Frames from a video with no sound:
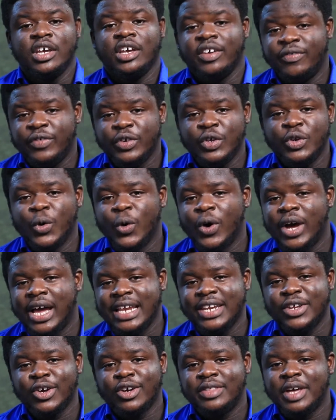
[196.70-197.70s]
If you know
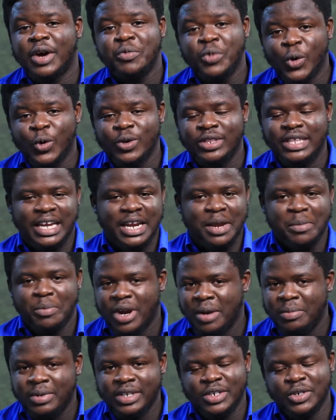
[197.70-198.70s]
any other role that I
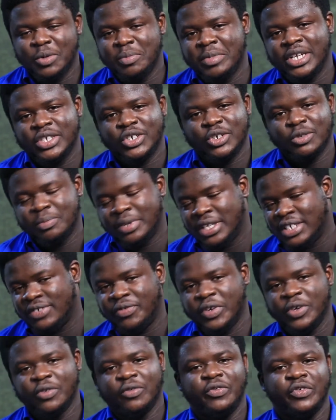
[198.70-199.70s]
probably did not mention, please
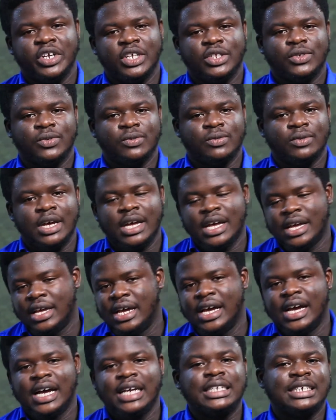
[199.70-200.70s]
feel free to
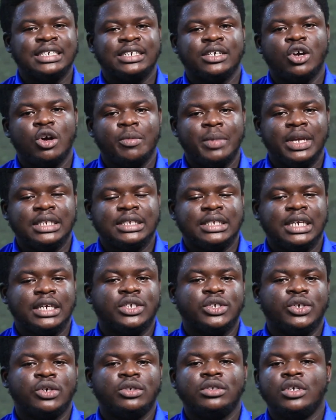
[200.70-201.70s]
add in the comment
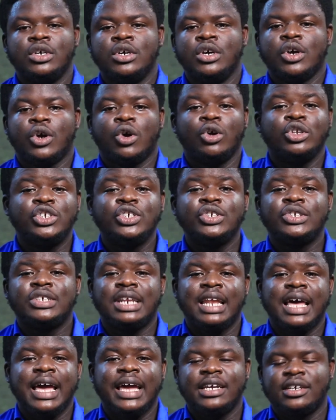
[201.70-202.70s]
section. Continue to
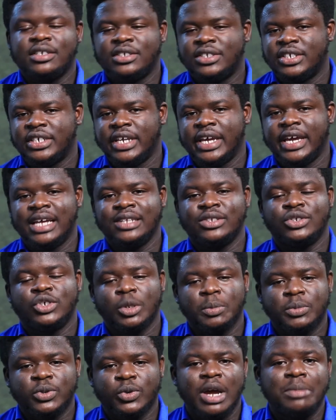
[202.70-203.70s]
like, share, and
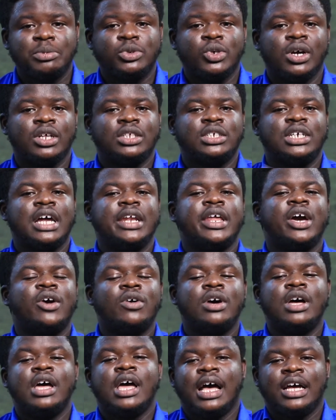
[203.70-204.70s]
subscribe to our
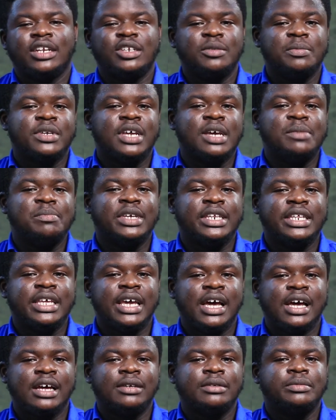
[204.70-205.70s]
channel at Dominican
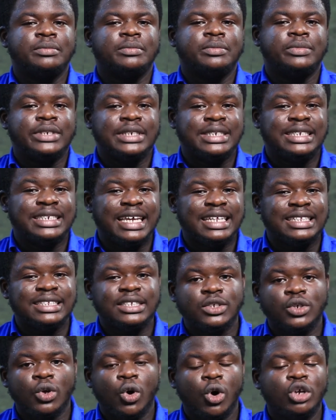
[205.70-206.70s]
Media
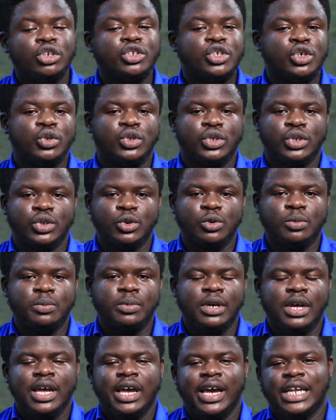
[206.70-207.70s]
Presents on YouTube.
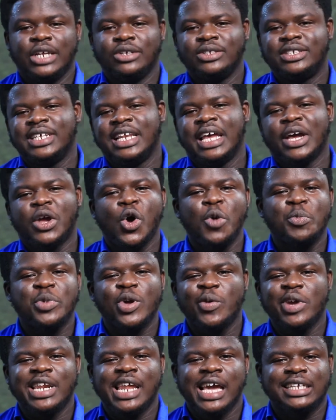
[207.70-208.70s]
And until I come
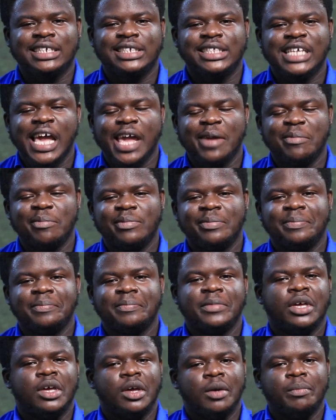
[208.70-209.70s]
your way next time,
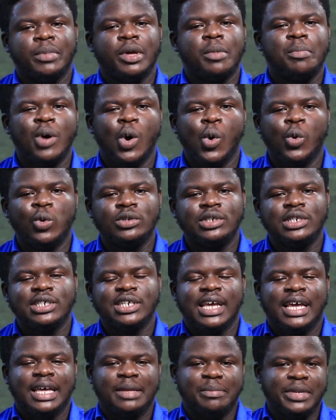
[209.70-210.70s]
be bold
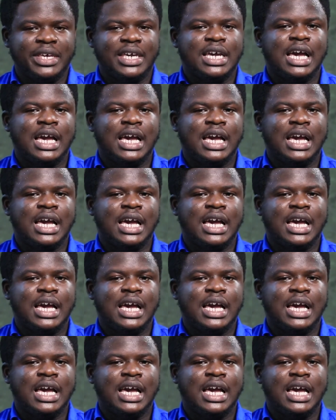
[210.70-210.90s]
and be